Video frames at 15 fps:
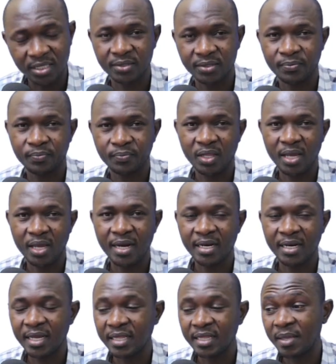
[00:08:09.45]
So we
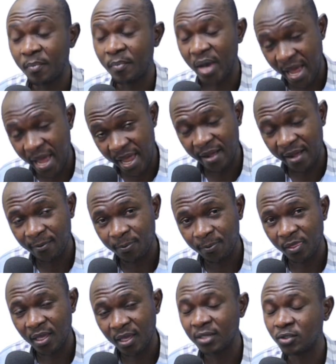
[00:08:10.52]
can simply say that
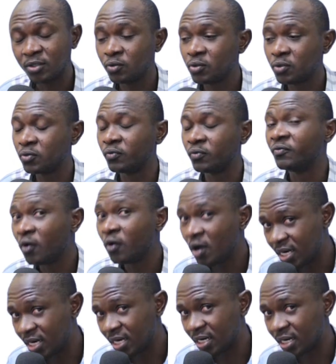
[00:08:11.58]
pretended bidding is
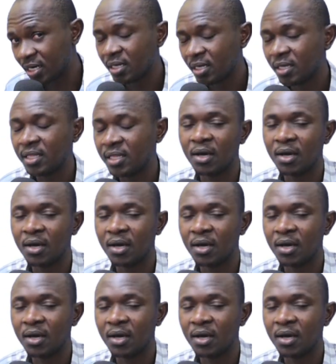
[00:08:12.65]
fraudulent, and